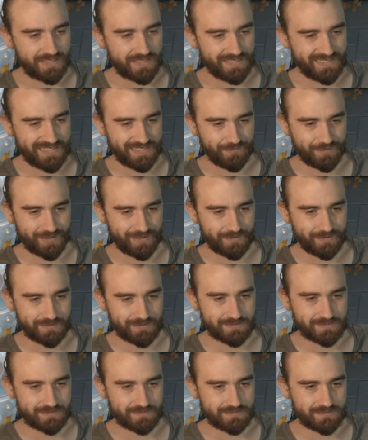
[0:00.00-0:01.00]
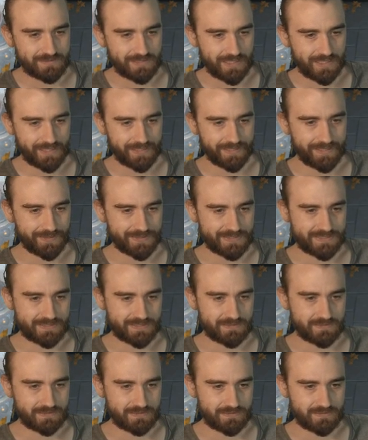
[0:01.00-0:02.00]
Leave, Leafkinner hang out
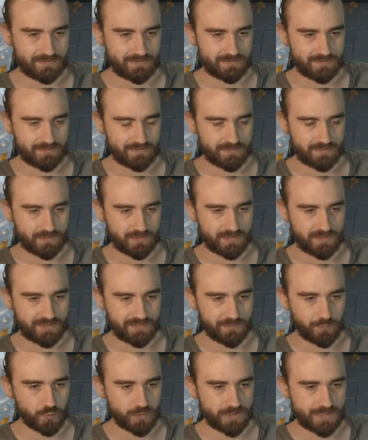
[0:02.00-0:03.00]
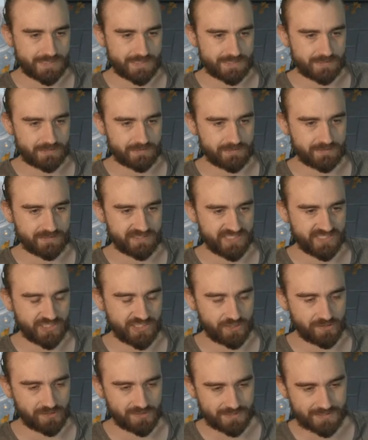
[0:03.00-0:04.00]
in the woods, in the
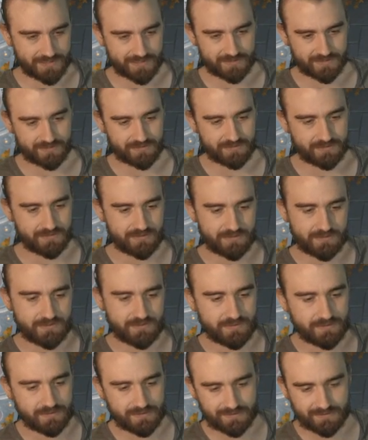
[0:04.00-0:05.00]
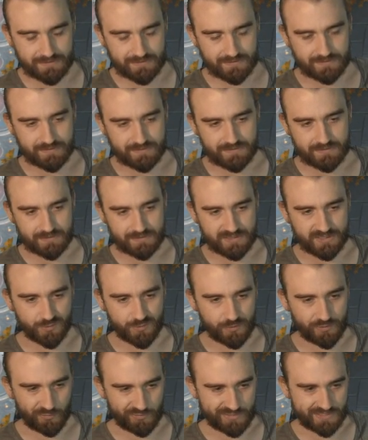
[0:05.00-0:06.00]
jungles,
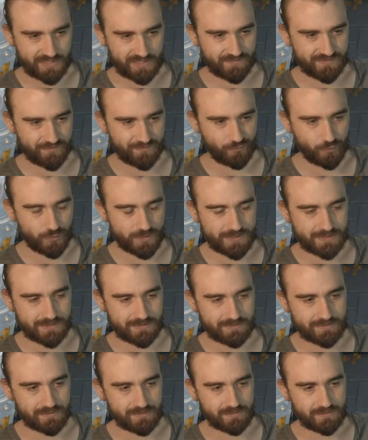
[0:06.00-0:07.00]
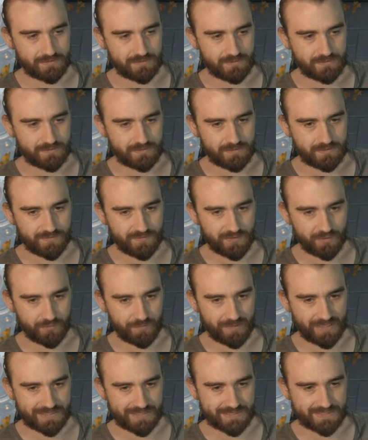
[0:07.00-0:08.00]
doing not stuffs, of course. you the
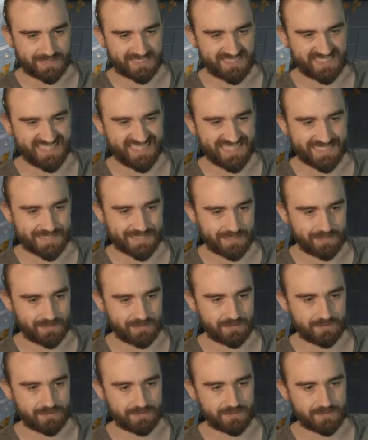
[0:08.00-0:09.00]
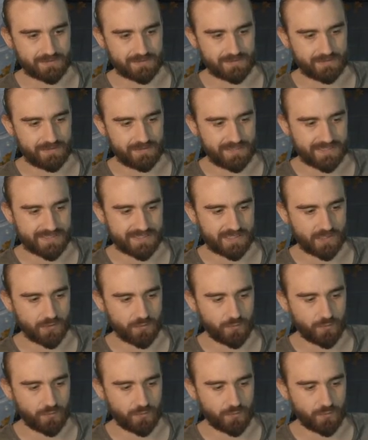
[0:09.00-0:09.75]
man is Nissa. Nissa